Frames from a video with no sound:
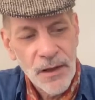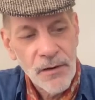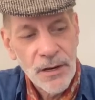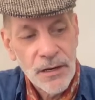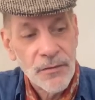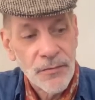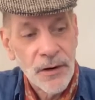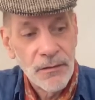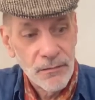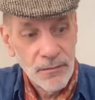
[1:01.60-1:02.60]
a very
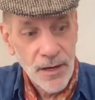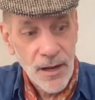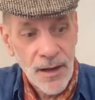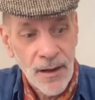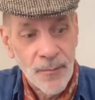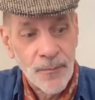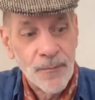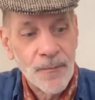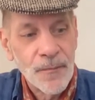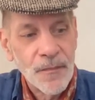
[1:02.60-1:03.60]
different
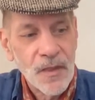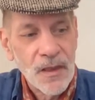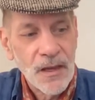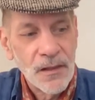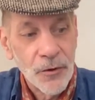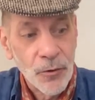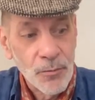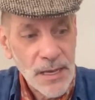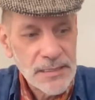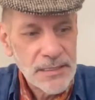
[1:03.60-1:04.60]
little
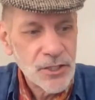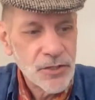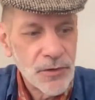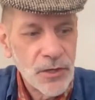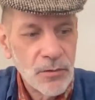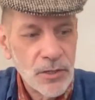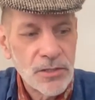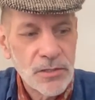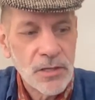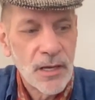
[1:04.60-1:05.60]
message for you,
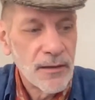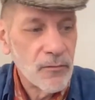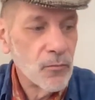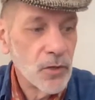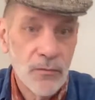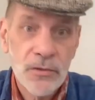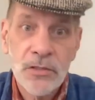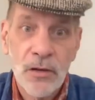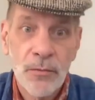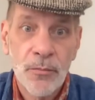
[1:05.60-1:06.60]
which is like, give
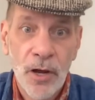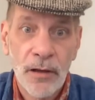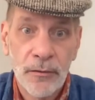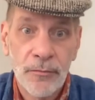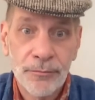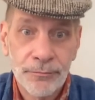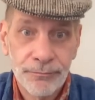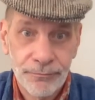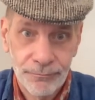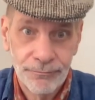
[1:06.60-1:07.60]
yourself a break.
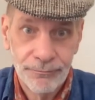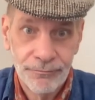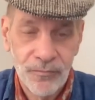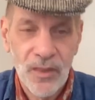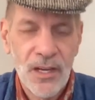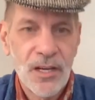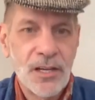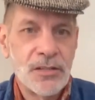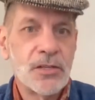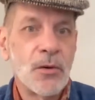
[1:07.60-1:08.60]

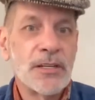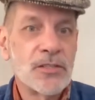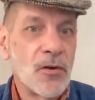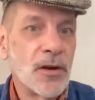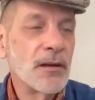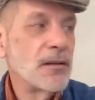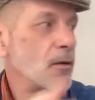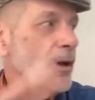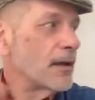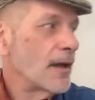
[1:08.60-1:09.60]
So I started, you
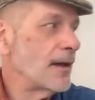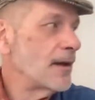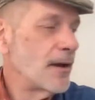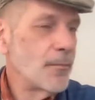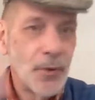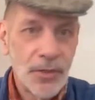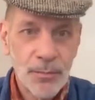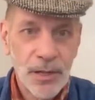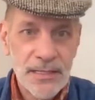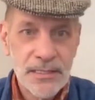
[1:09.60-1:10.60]
know, I kind of put the
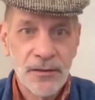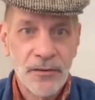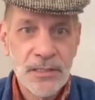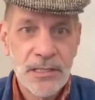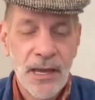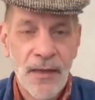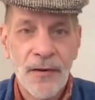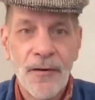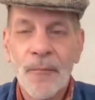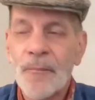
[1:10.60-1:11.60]
place a little
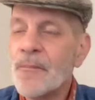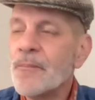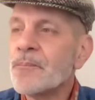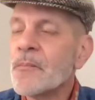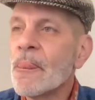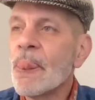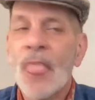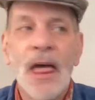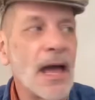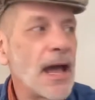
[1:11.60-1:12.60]
together,
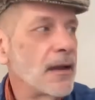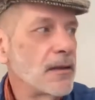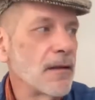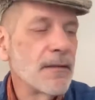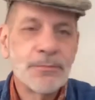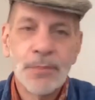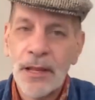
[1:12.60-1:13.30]
and, you know, there's